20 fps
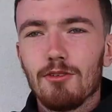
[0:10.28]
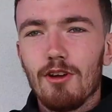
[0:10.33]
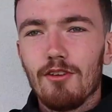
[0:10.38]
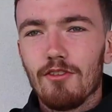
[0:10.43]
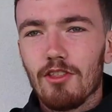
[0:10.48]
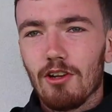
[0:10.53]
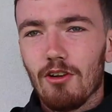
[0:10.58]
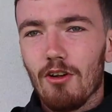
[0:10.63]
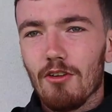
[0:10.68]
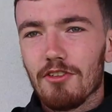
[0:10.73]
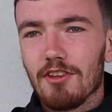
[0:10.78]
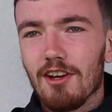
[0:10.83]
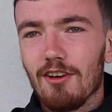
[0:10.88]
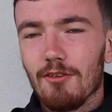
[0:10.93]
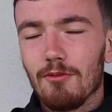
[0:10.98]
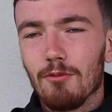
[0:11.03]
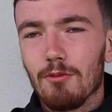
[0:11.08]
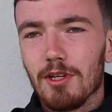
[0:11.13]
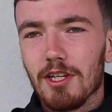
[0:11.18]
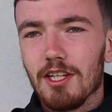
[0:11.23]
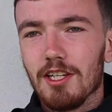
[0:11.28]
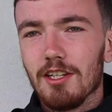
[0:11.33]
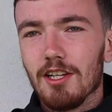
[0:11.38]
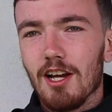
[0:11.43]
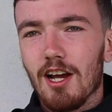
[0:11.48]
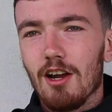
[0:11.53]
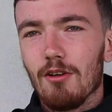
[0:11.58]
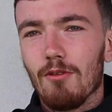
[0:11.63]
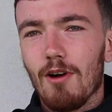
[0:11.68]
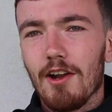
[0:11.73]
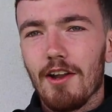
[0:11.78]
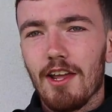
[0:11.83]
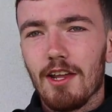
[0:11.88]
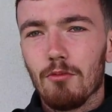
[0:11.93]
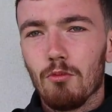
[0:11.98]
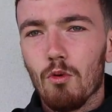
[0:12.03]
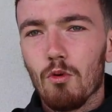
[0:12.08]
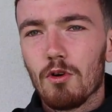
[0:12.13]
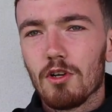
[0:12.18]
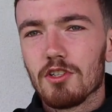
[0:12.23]
So over the lockdown we uh, ran
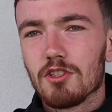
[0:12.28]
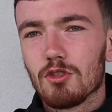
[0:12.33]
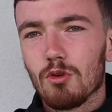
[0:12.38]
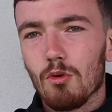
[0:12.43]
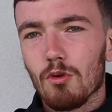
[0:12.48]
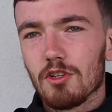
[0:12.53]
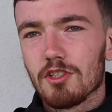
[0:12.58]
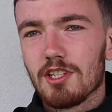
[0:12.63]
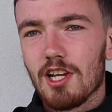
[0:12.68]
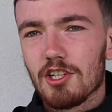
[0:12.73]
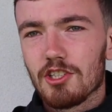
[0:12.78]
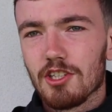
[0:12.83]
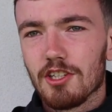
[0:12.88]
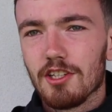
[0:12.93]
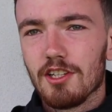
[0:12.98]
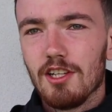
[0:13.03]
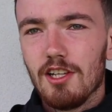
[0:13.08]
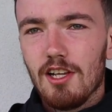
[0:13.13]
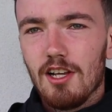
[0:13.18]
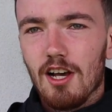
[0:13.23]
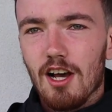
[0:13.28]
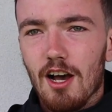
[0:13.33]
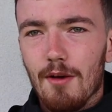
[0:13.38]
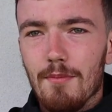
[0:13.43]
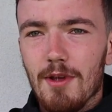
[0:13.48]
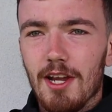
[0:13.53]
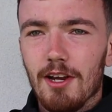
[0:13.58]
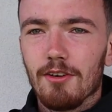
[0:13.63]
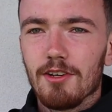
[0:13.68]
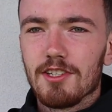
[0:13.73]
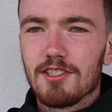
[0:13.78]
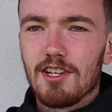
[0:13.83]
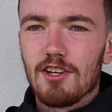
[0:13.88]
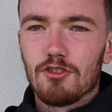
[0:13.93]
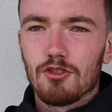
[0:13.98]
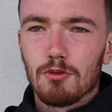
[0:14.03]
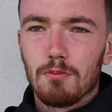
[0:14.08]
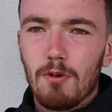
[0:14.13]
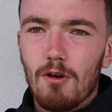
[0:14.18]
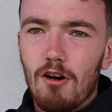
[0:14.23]
a walk and talk session um, here in
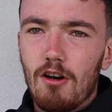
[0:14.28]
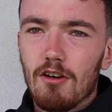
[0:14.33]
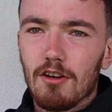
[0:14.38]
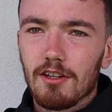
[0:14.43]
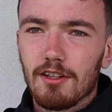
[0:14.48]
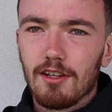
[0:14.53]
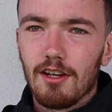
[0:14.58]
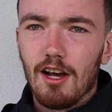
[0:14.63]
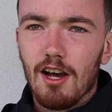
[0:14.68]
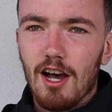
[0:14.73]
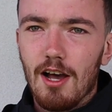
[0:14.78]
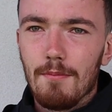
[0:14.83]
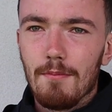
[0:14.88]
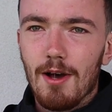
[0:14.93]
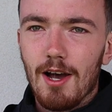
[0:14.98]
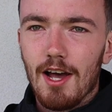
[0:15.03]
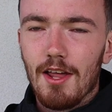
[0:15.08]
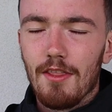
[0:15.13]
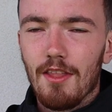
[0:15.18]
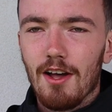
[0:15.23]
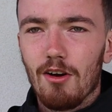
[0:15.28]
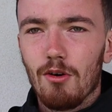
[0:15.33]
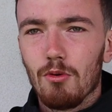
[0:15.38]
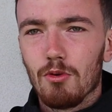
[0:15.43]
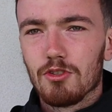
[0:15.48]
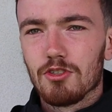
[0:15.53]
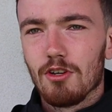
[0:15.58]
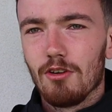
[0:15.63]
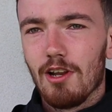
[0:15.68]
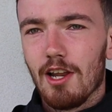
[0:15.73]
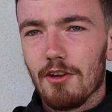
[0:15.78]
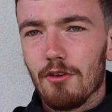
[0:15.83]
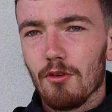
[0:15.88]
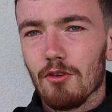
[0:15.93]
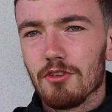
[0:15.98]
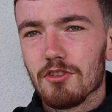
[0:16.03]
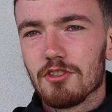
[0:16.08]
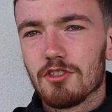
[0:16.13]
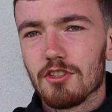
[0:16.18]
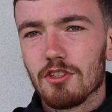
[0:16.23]
Central Park um, and that also led
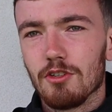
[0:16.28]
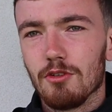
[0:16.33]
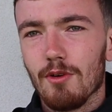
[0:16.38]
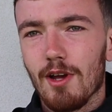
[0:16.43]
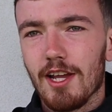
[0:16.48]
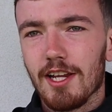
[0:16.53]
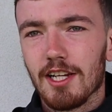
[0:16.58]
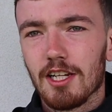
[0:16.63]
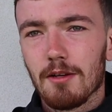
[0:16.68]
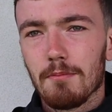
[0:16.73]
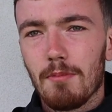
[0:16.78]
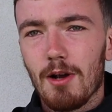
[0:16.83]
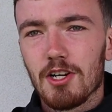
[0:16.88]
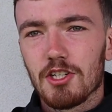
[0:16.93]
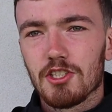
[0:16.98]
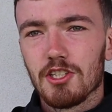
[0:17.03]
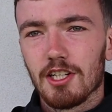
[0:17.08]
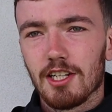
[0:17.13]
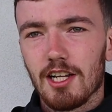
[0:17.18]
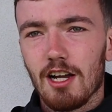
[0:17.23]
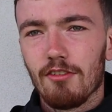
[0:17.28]
on to a compassionate